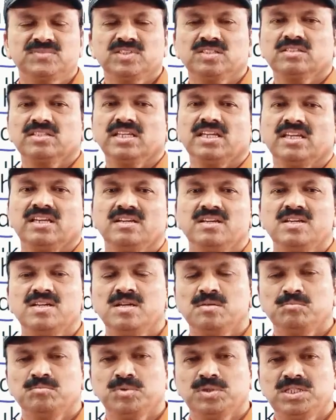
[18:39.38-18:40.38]
Okay,
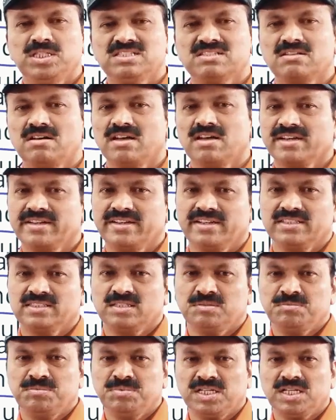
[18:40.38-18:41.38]
Buddhist
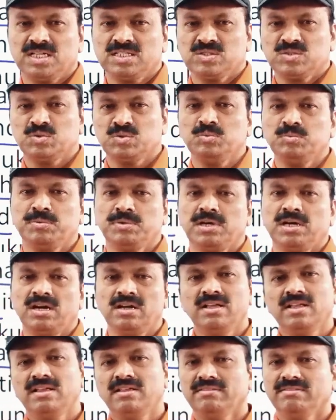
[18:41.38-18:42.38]
architecture, because
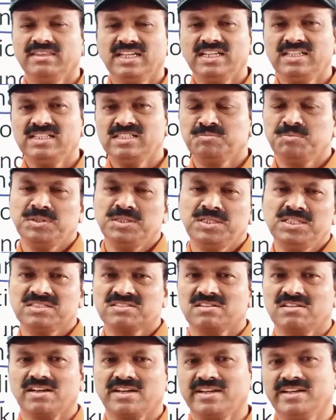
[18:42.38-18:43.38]
stupa, that is
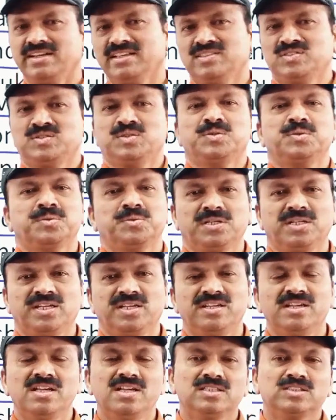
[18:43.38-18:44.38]
Buddhist architecture
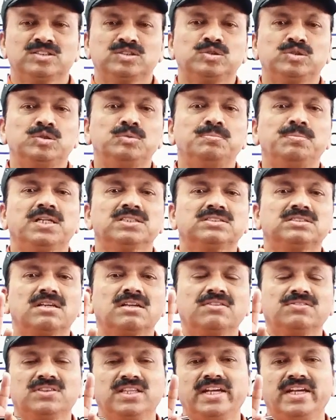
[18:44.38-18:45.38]
only. Stupas
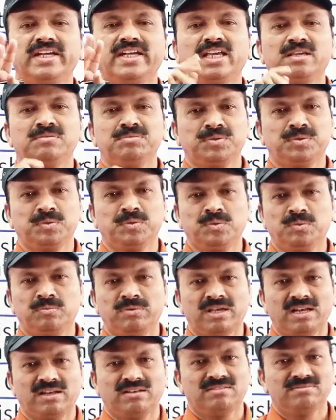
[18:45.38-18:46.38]
are of 3 types, you know
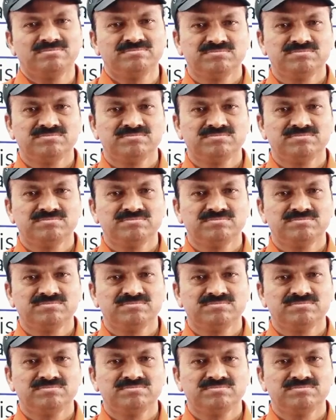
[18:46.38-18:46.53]
well.